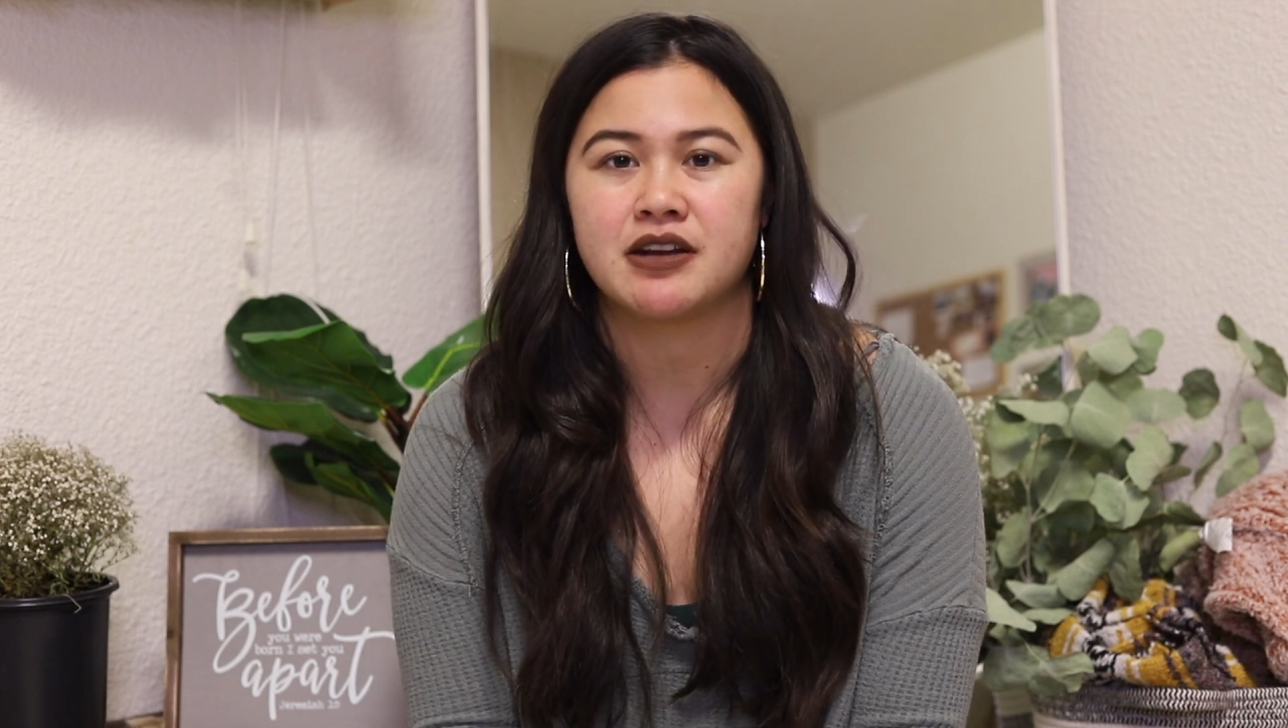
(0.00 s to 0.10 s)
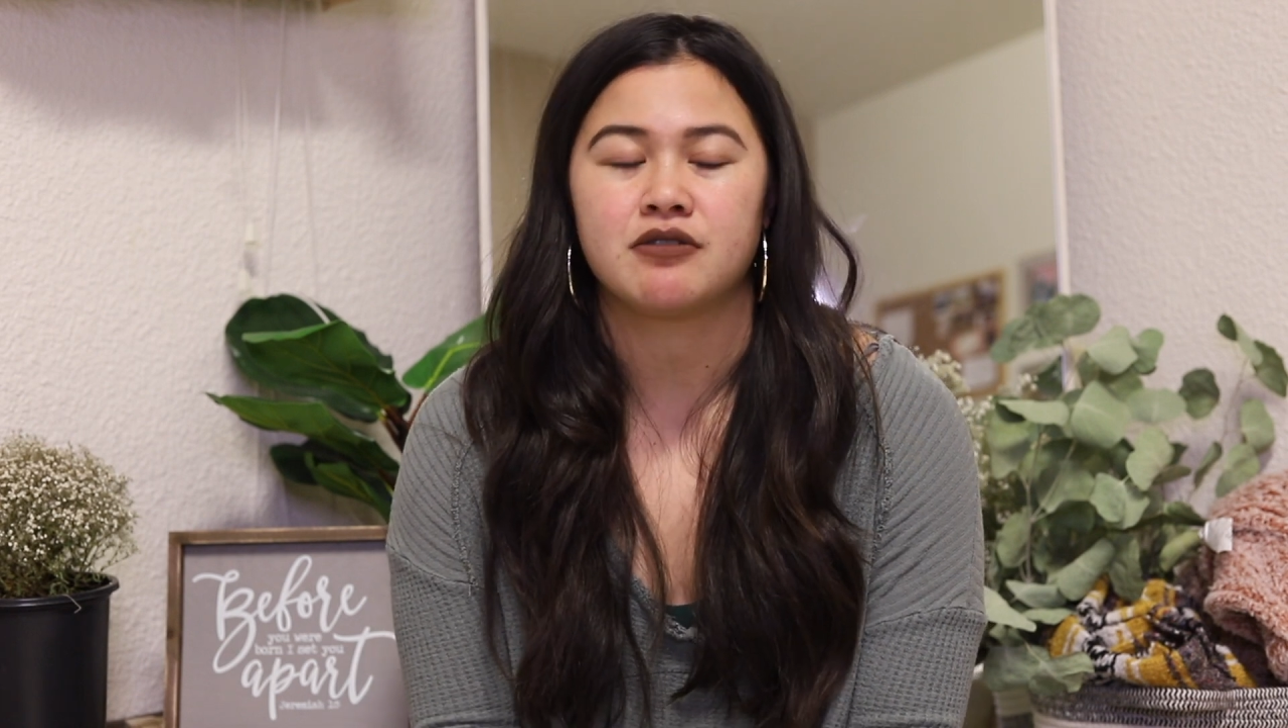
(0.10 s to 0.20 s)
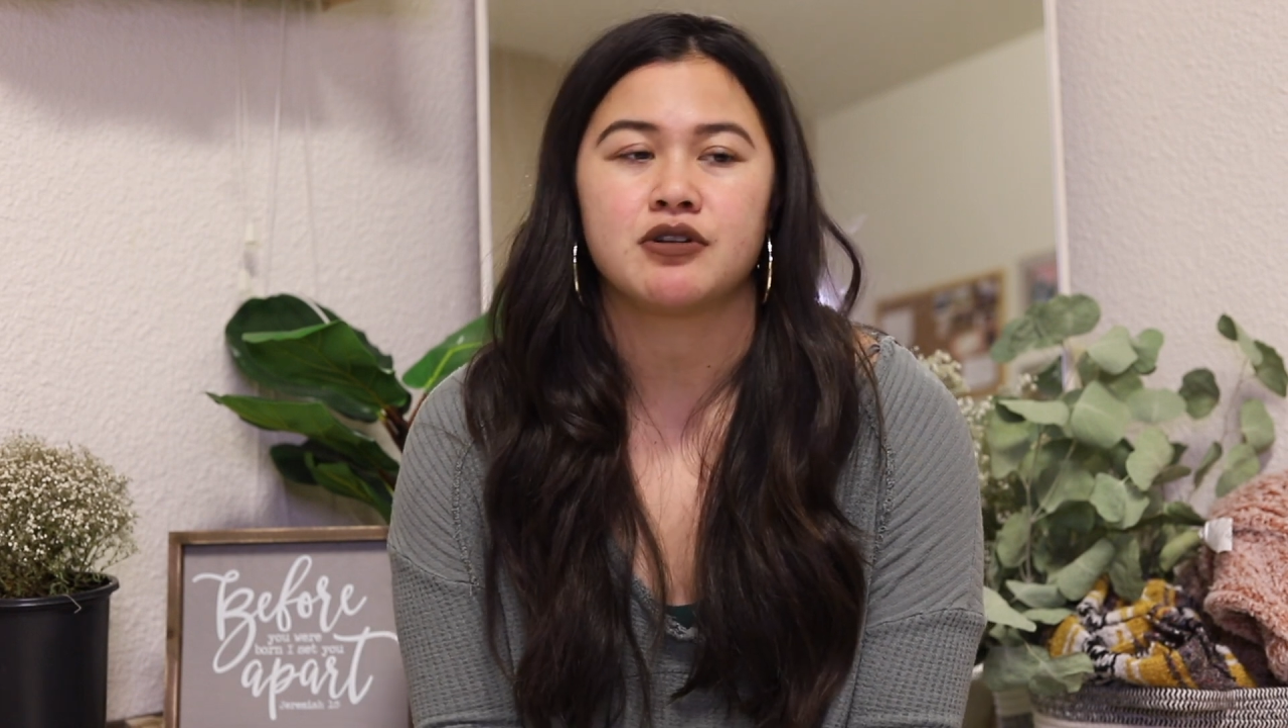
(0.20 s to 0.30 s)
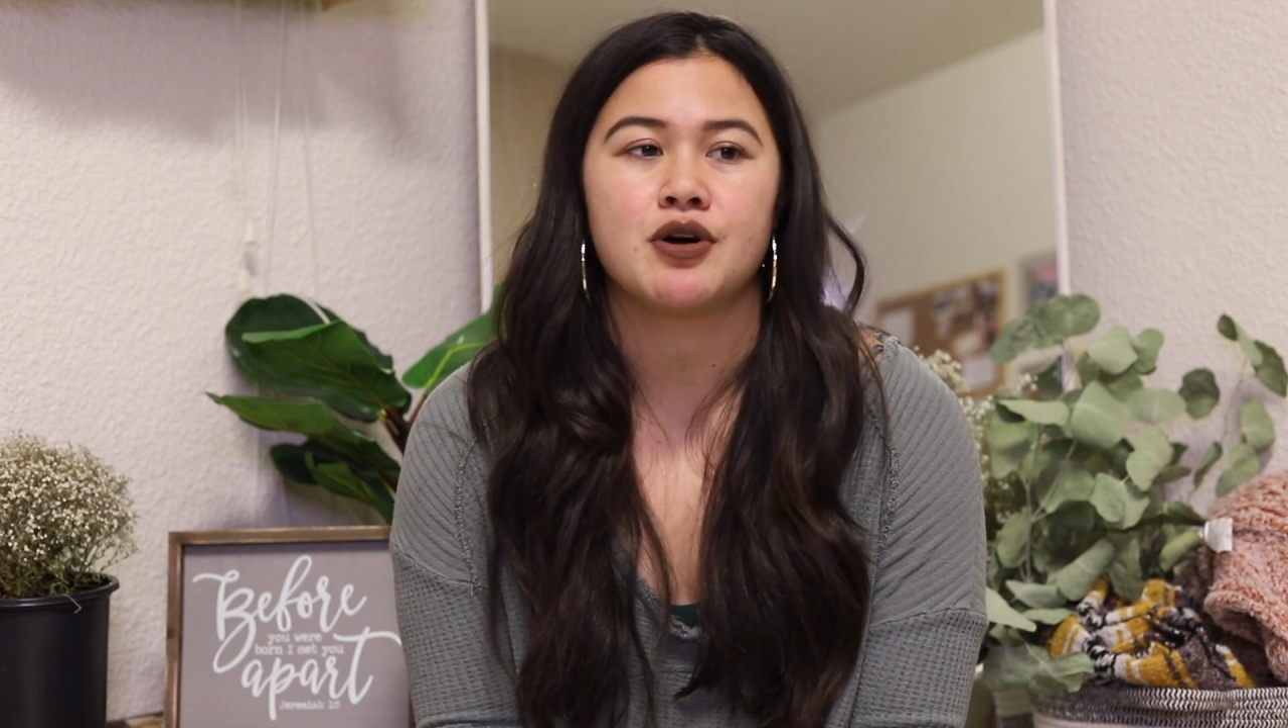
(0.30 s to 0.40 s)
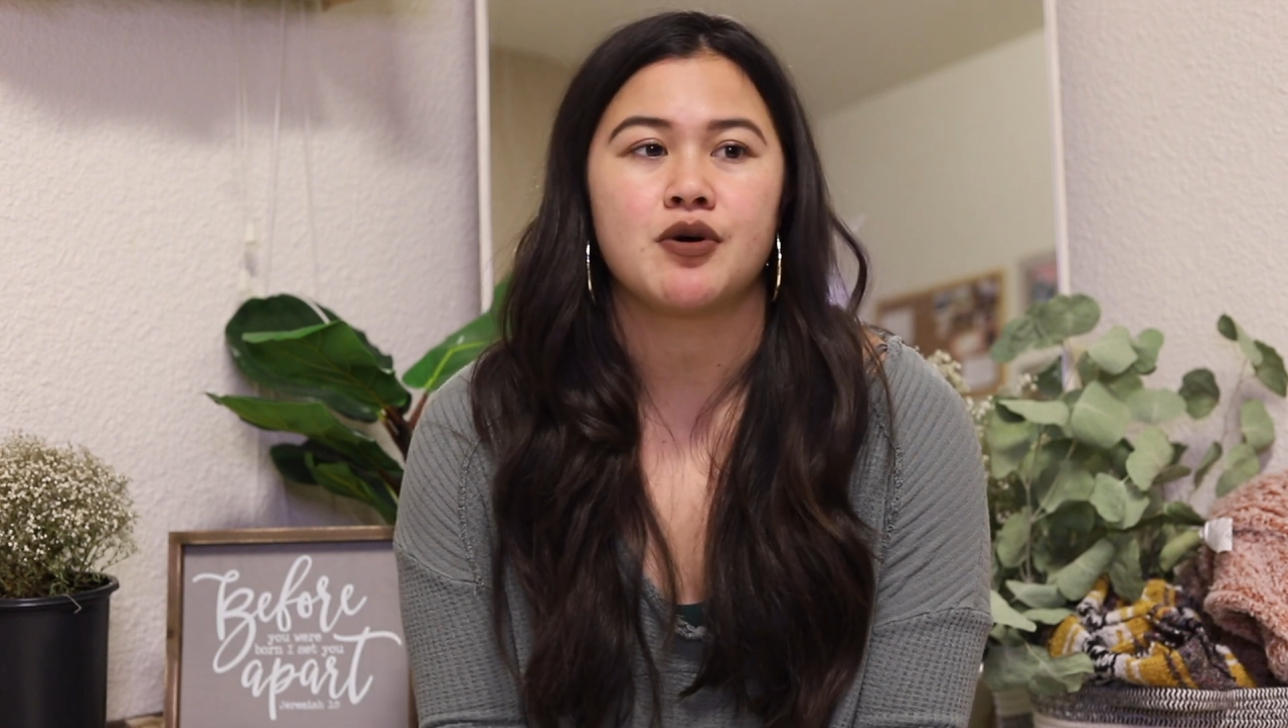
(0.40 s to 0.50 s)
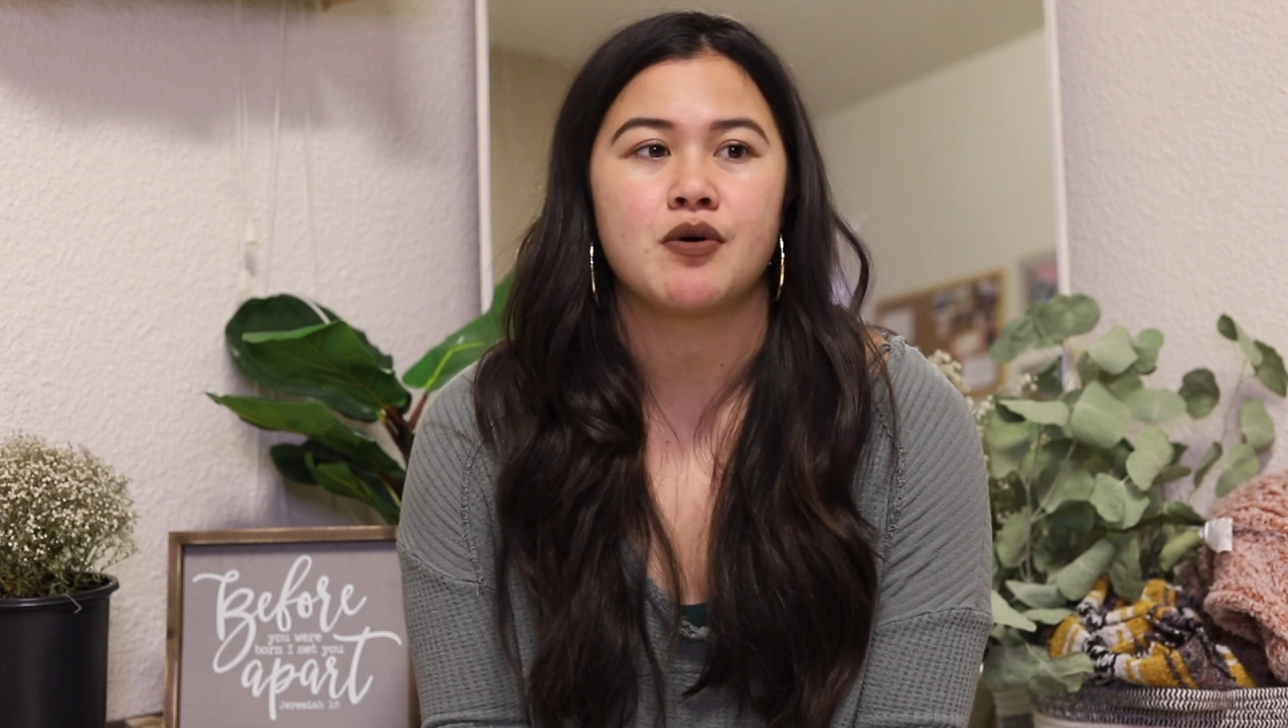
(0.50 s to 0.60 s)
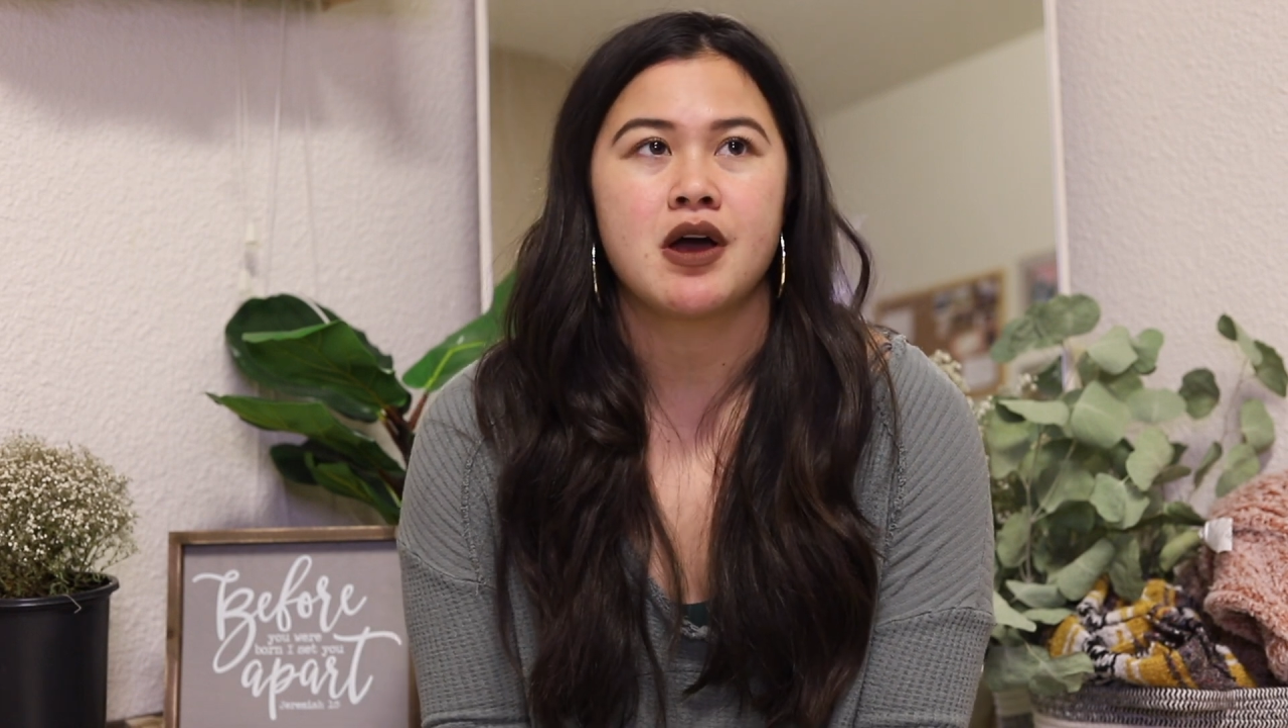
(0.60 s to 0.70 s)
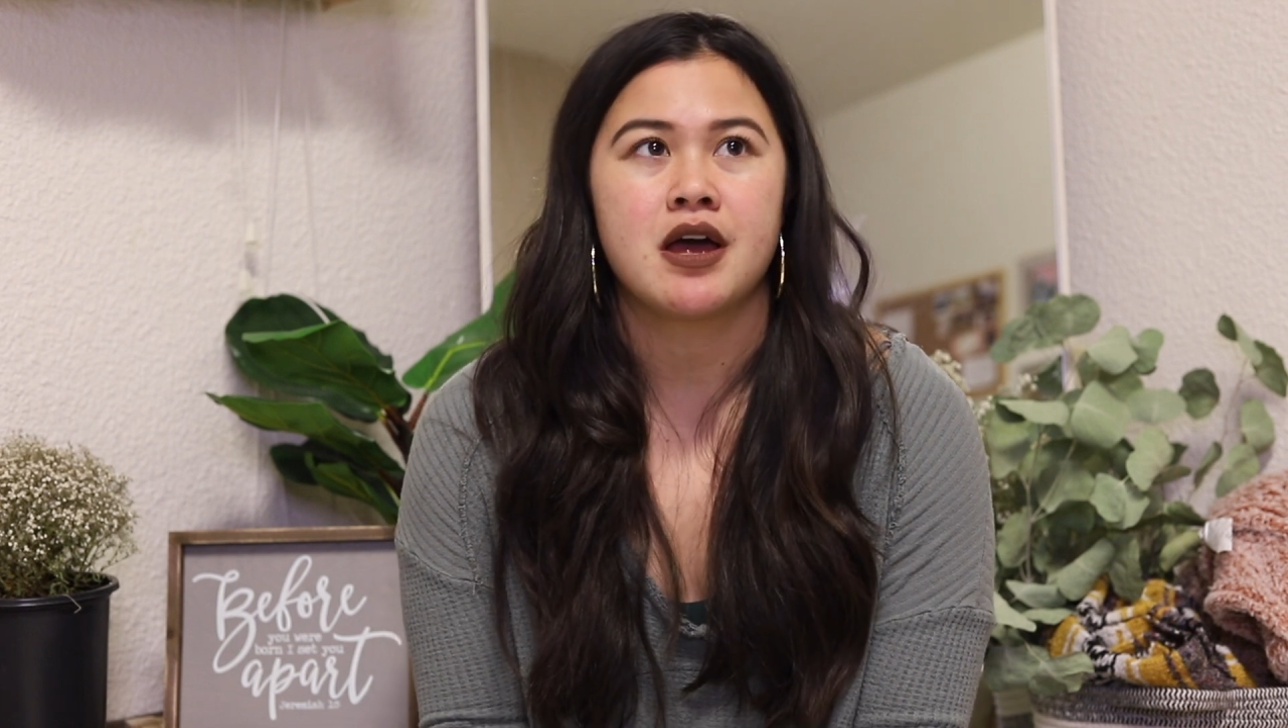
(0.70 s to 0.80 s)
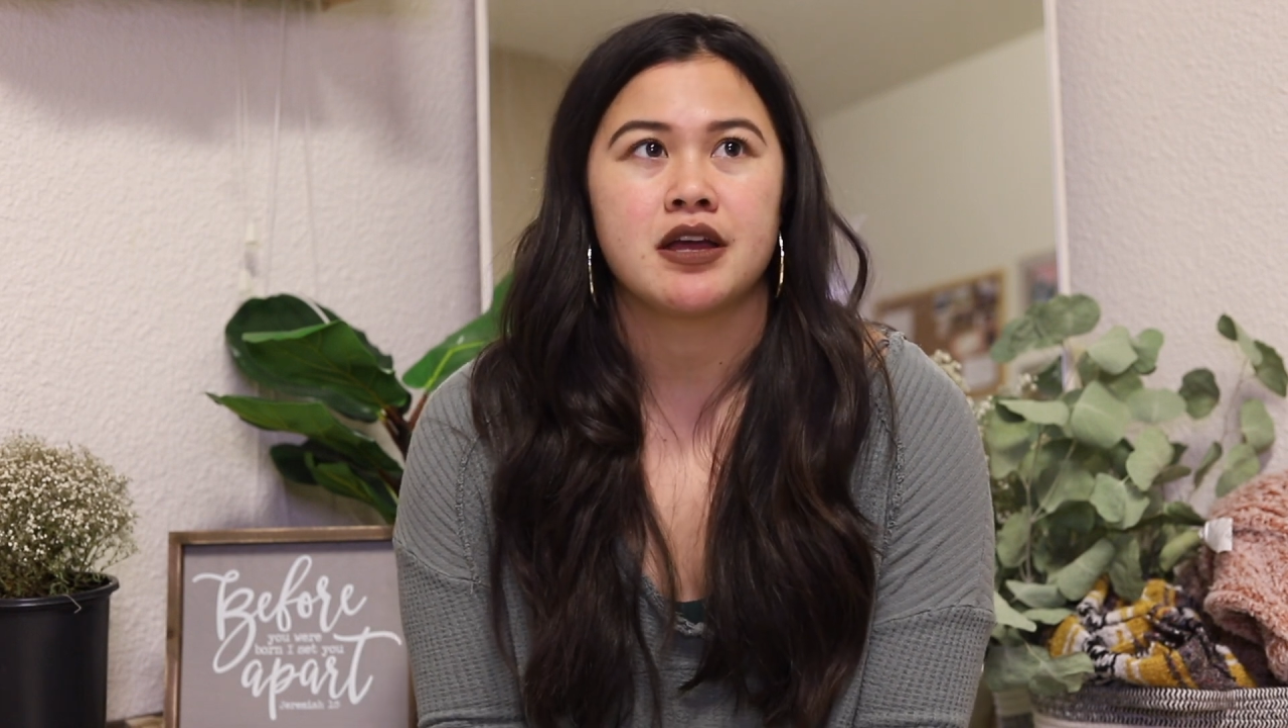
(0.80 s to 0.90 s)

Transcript: don't know,